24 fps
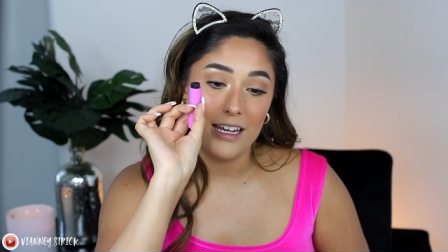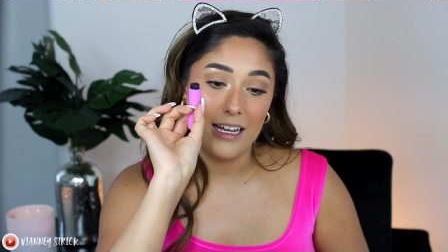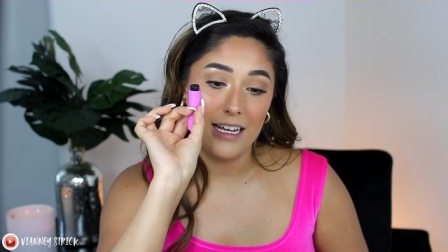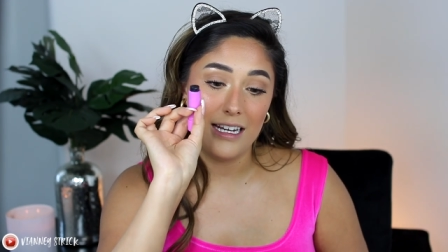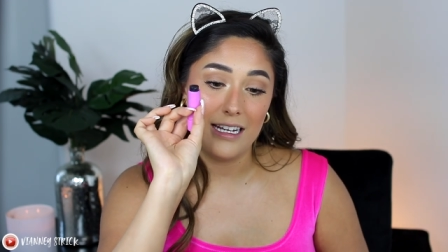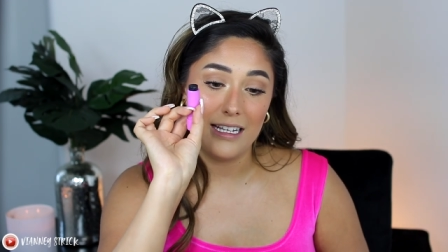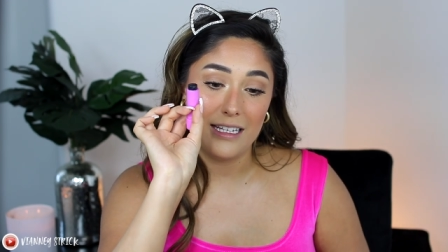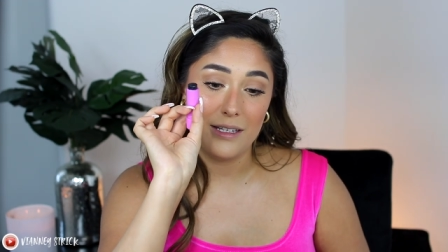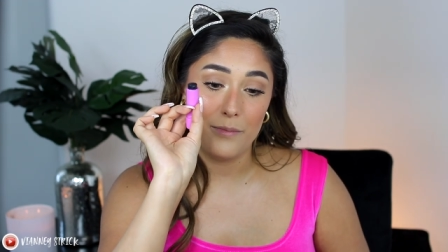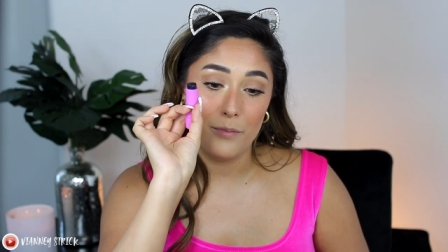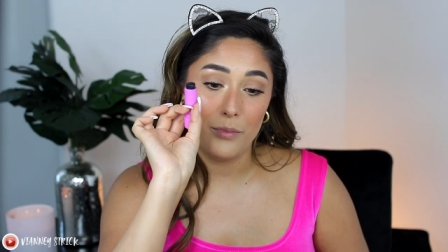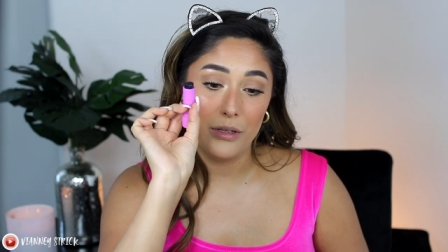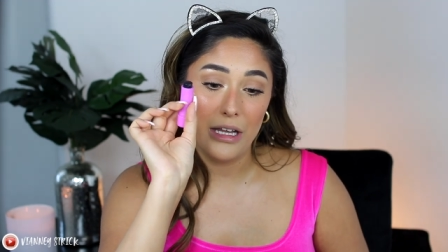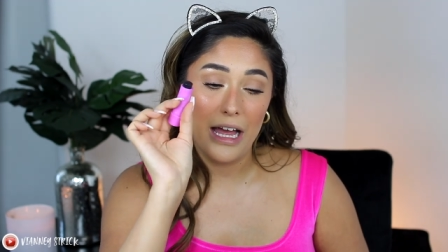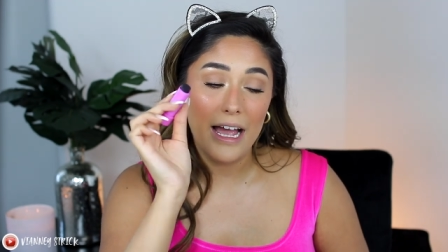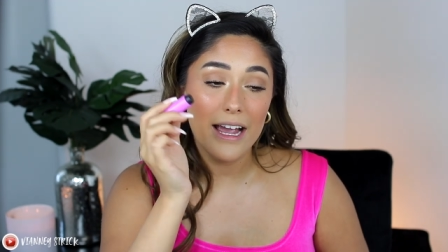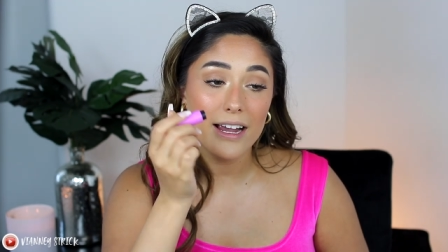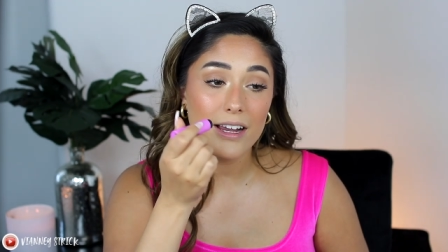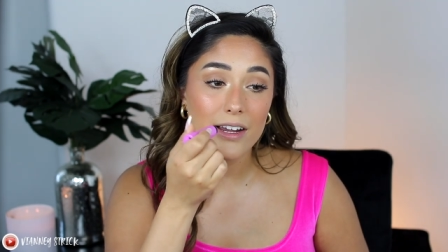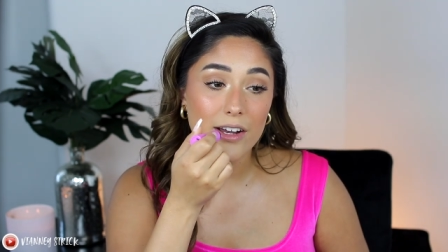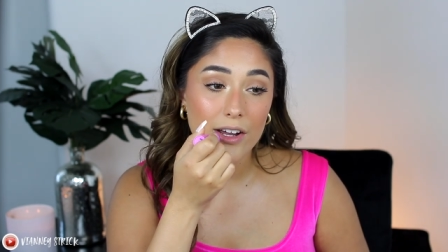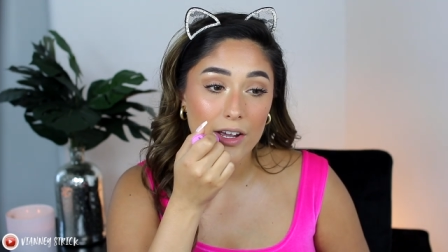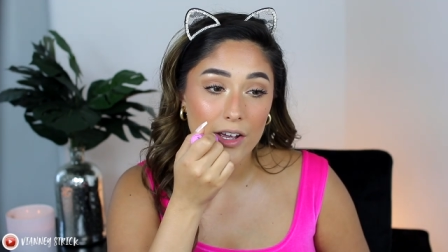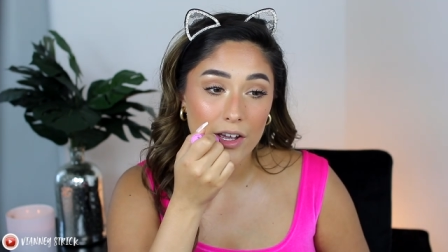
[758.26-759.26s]
It is
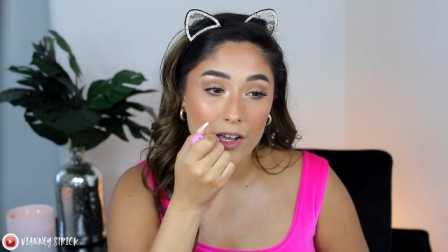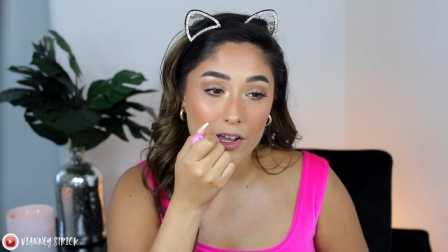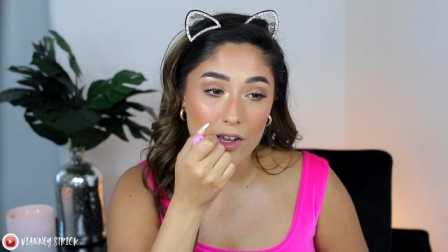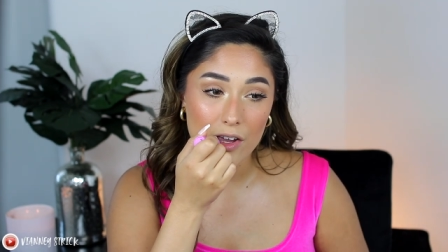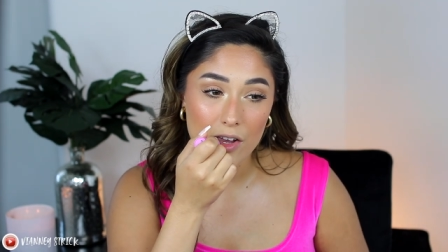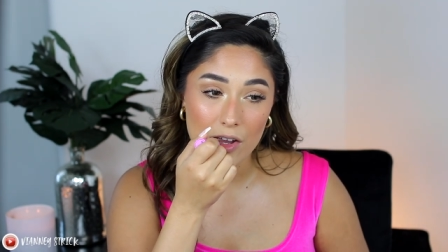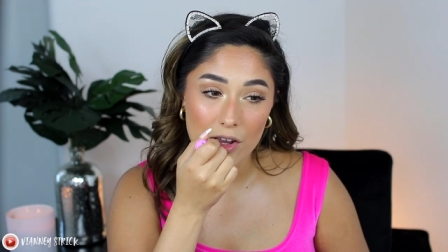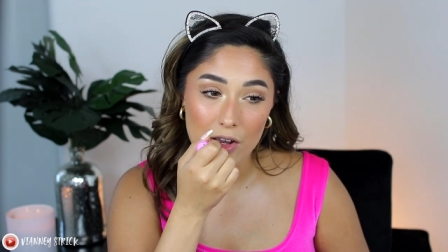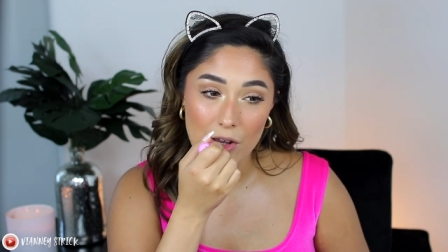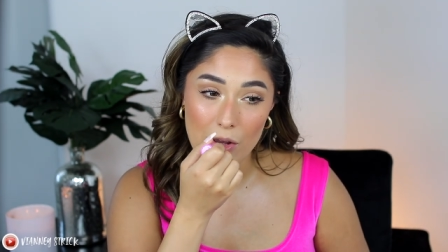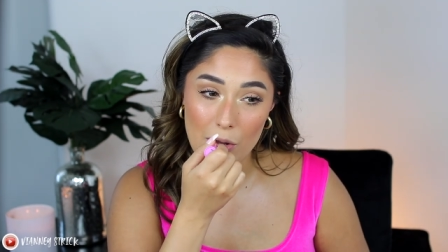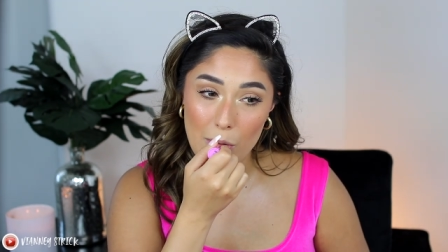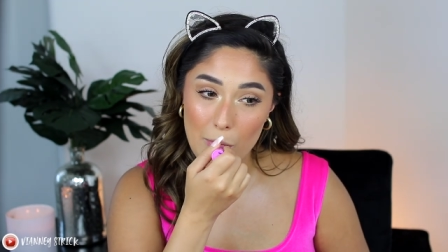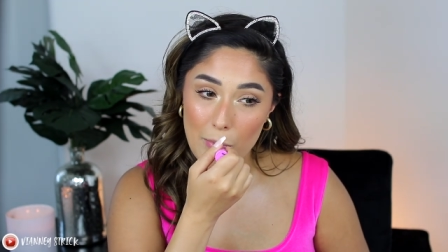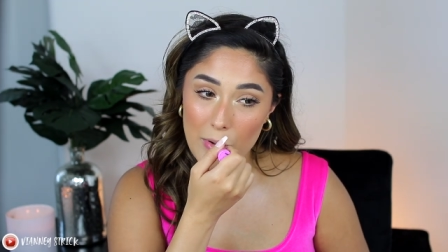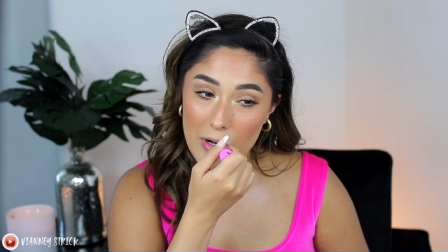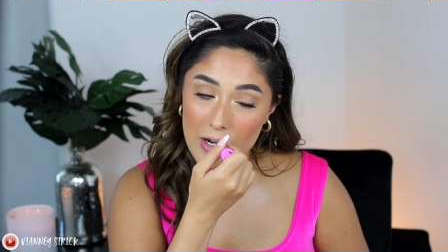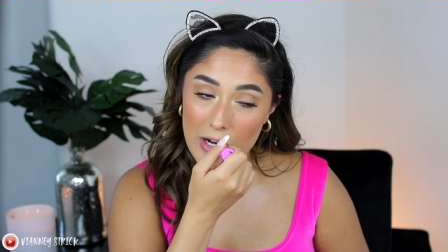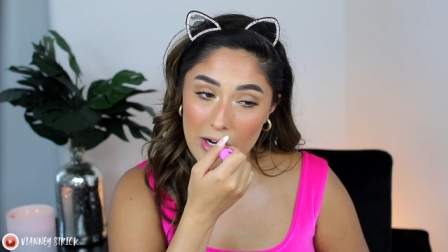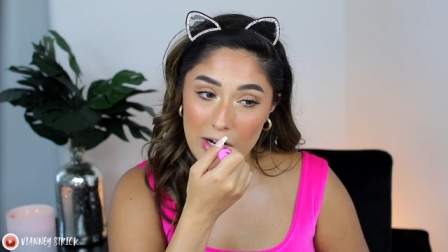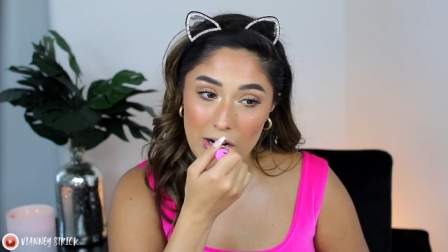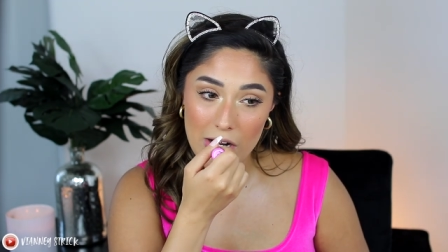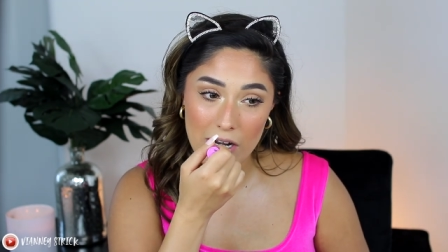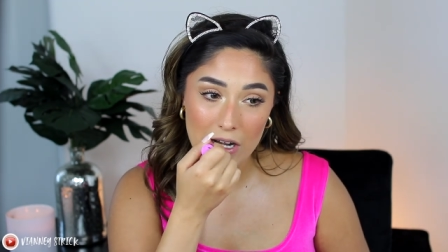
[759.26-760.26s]
black and you
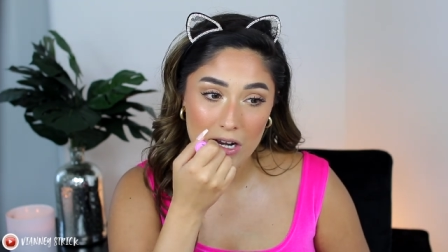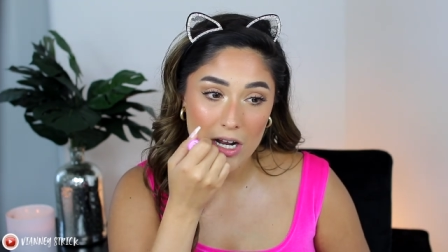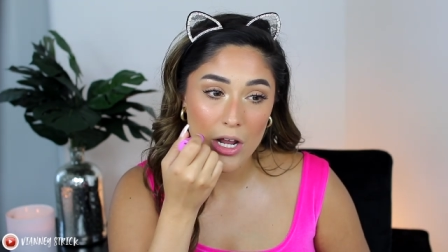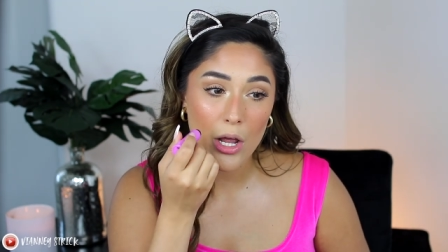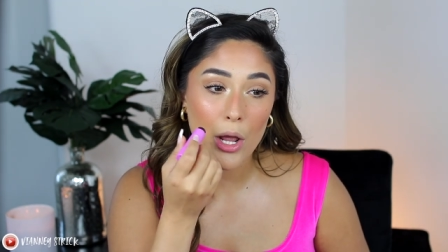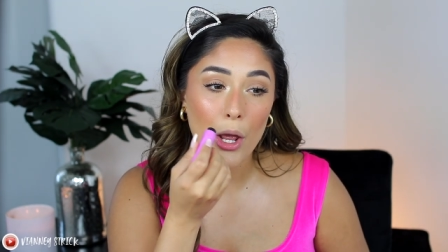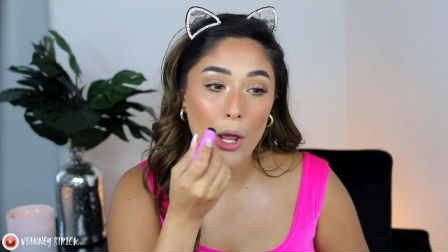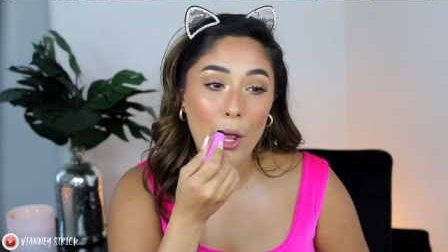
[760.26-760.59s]
put it on